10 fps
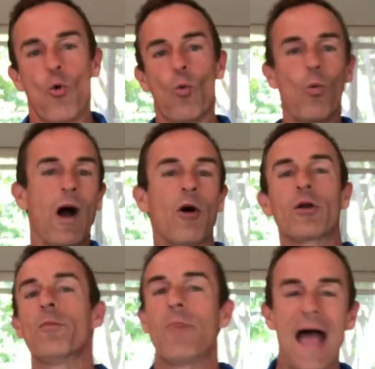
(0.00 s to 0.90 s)

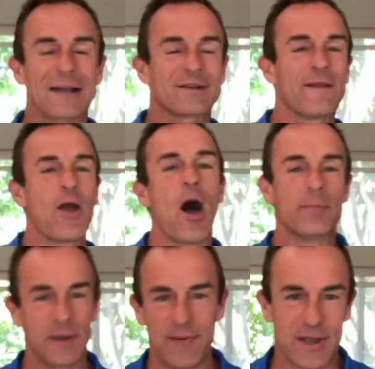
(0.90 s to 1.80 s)
Welcome back to the
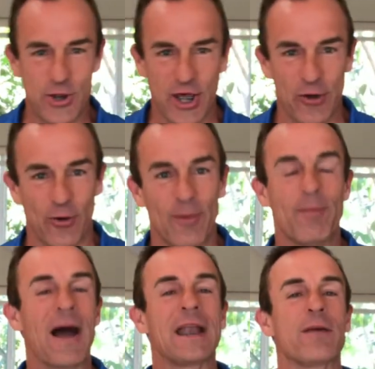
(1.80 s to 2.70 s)
Omnipeek channel.
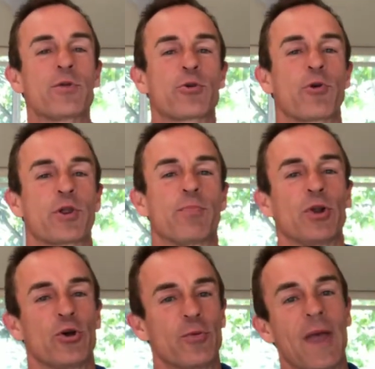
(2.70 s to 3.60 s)
My name is Chris
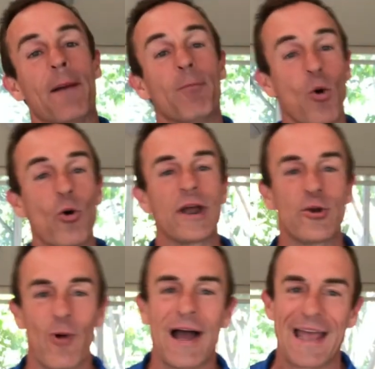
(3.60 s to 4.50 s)
Bloom, and boy
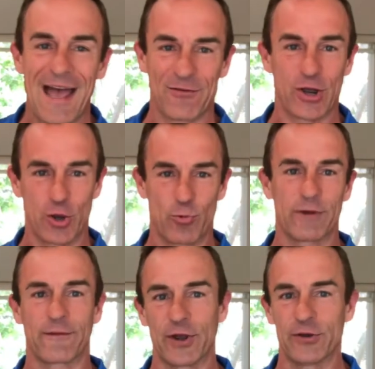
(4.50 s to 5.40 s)
do I have a good one
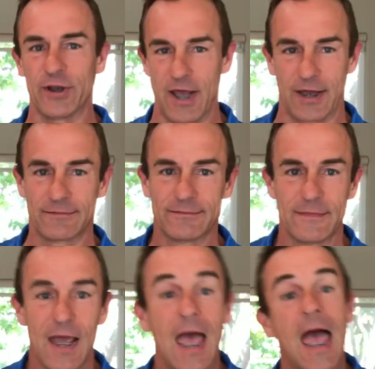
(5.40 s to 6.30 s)
for you today.
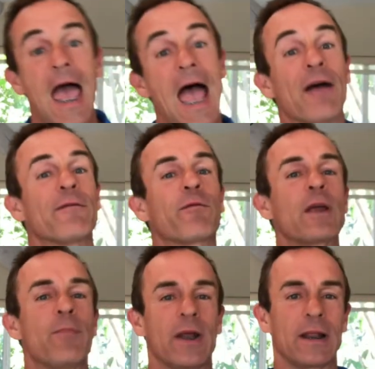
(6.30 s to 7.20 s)

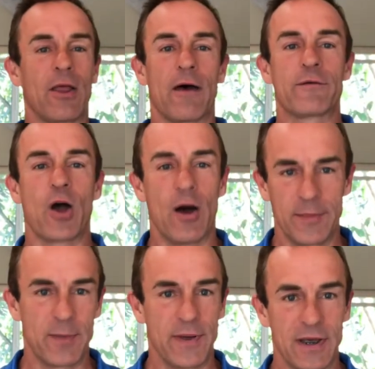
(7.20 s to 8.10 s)
Everybody loves
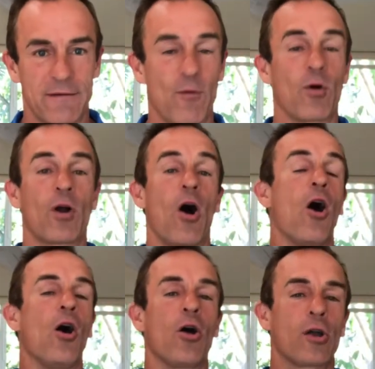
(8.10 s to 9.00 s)
Omnipeek for
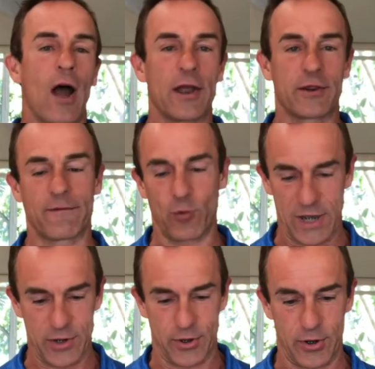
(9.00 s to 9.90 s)
all kinds of
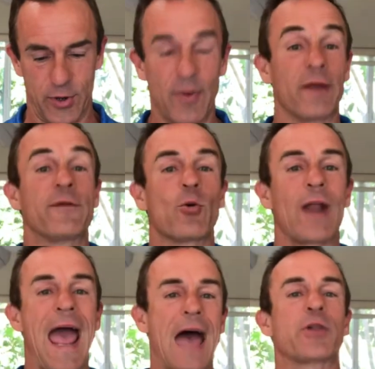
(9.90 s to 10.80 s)
reasons, but if you were to
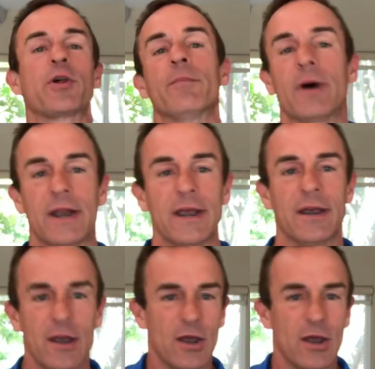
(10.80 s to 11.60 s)
ask somebody,